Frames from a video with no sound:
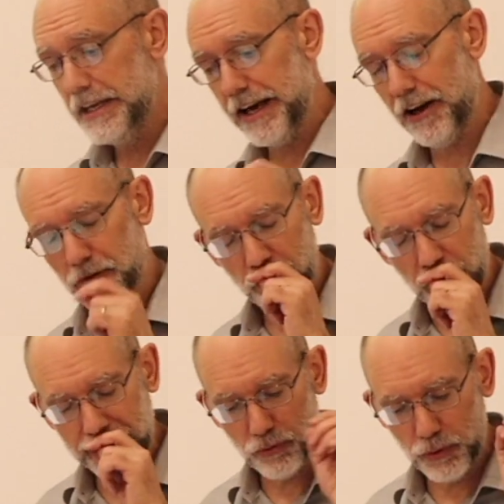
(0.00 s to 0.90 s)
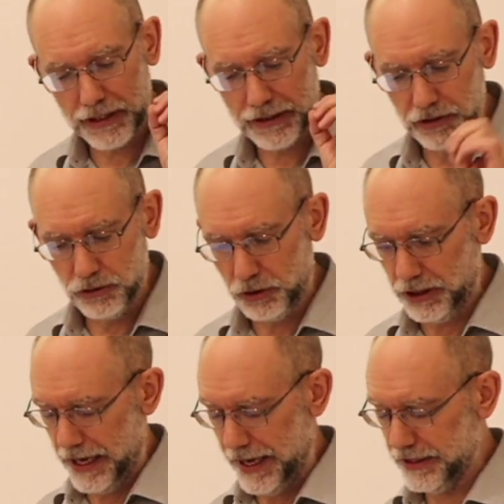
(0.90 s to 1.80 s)
Now, when we
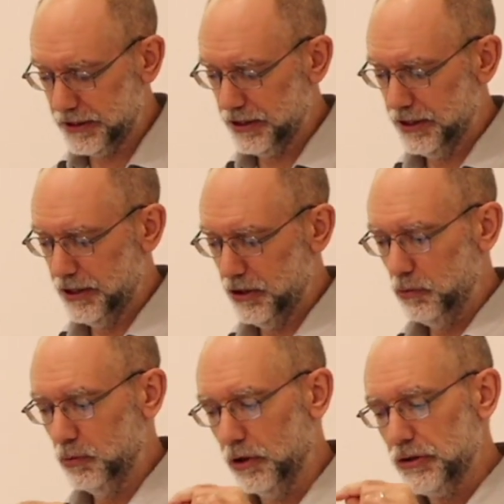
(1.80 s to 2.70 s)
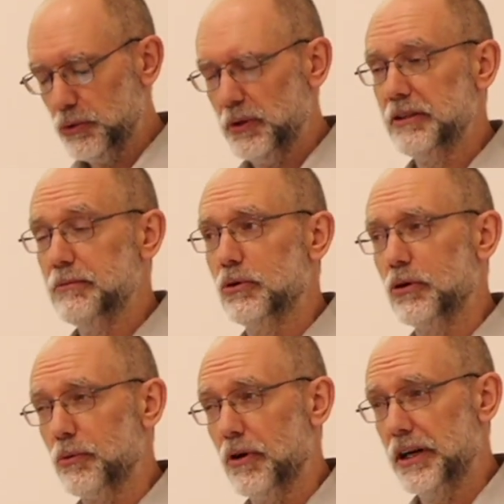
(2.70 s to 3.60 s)
look at what
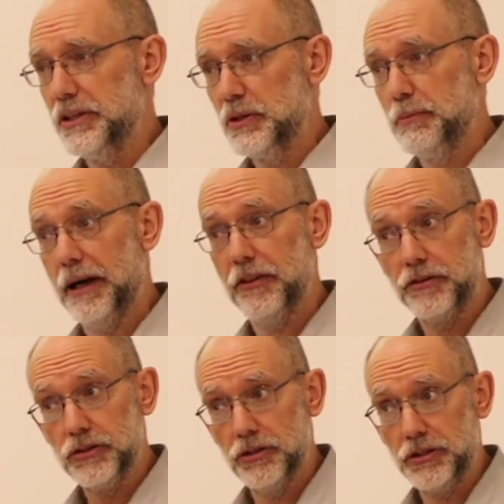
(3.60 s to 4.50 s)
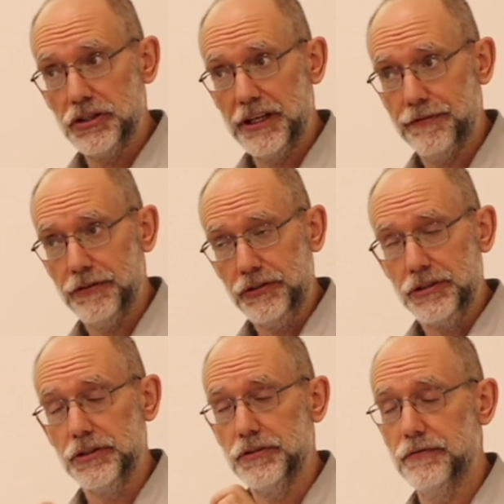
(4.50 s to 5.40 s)
Swedenborg writes about the church at
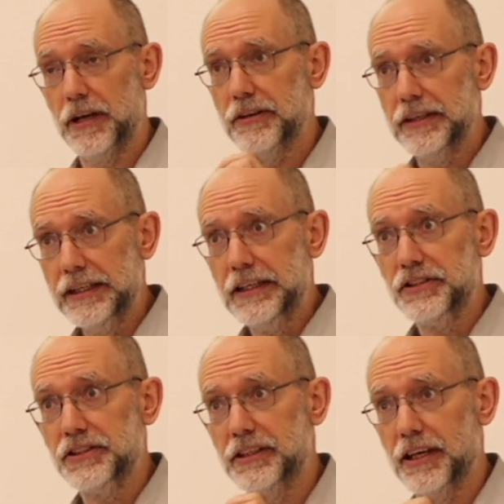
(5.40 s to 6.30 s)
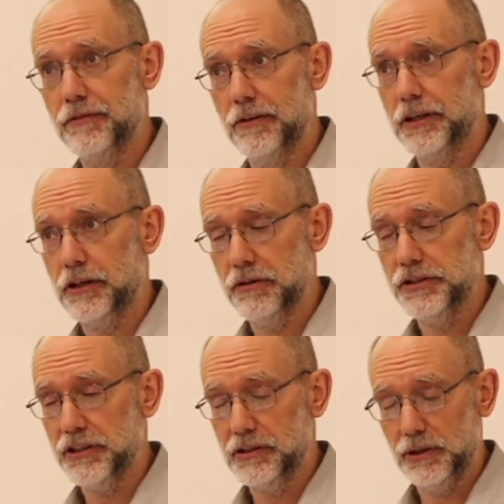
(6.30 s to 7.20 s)
Ephesus, it's very easy to get very
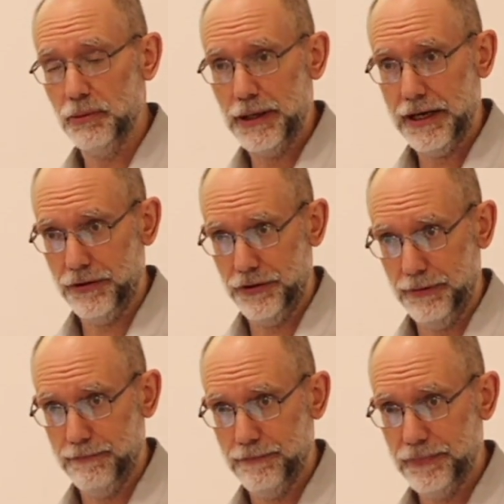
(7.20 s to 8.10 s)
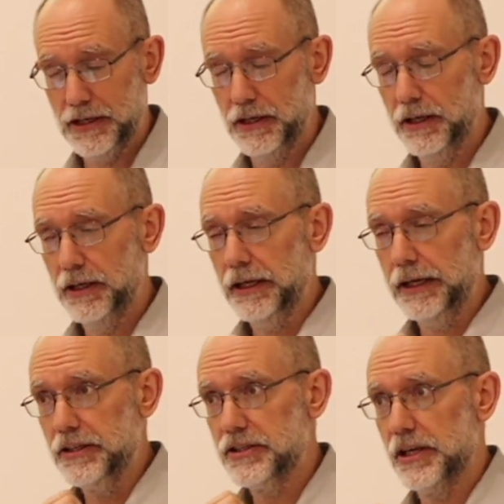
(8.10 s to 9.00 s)
critical about them.
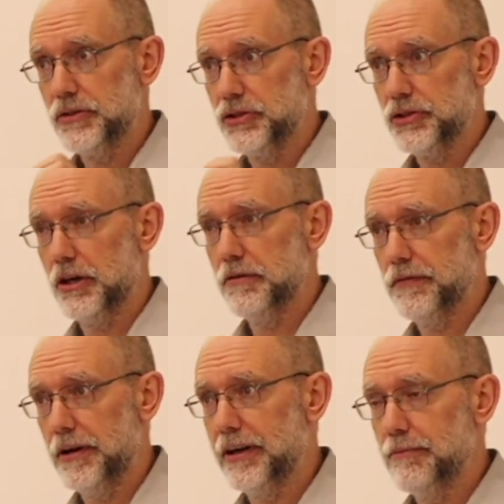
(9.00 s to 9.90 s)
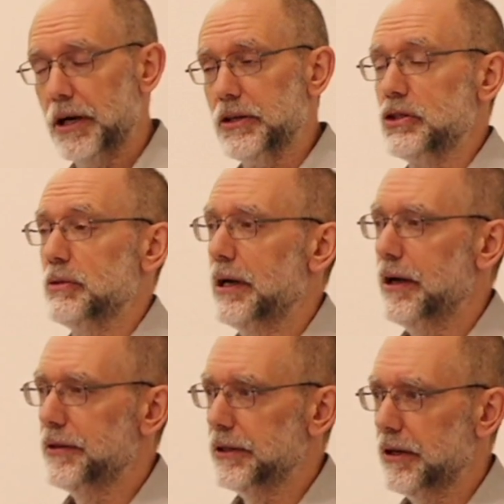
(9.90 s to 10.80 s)
He says so very much
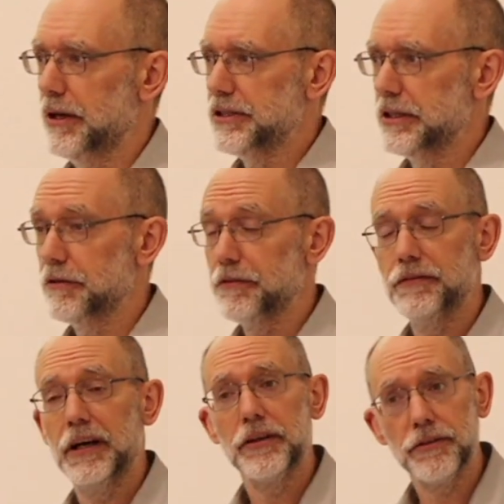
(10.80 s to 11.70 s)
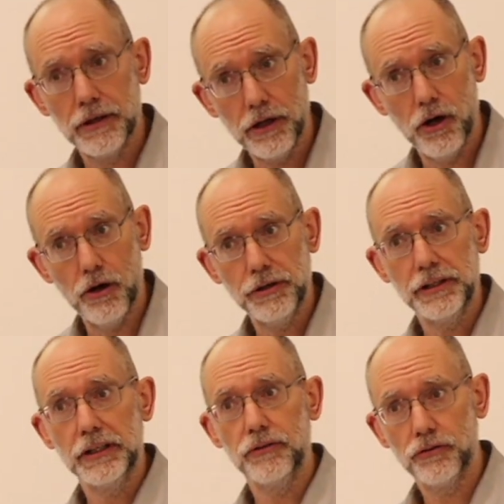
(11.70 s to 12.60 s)
about the idea of faith alone,
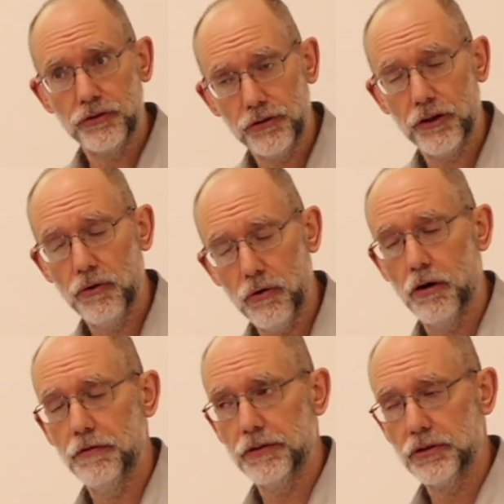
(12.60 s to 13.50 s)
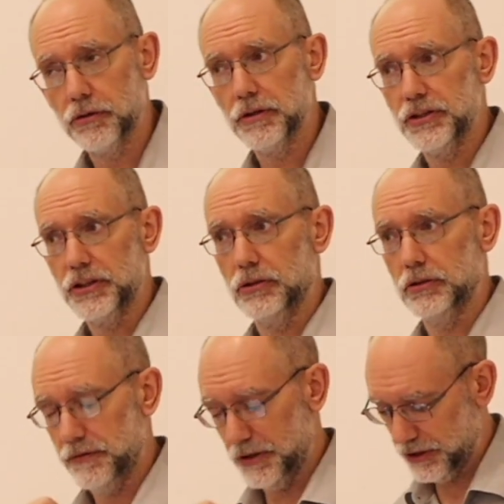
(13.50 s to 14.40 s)
and he's so often
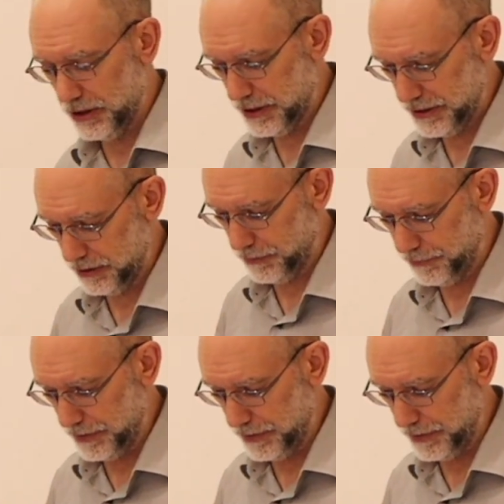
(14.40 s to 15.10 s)
critical of this idea of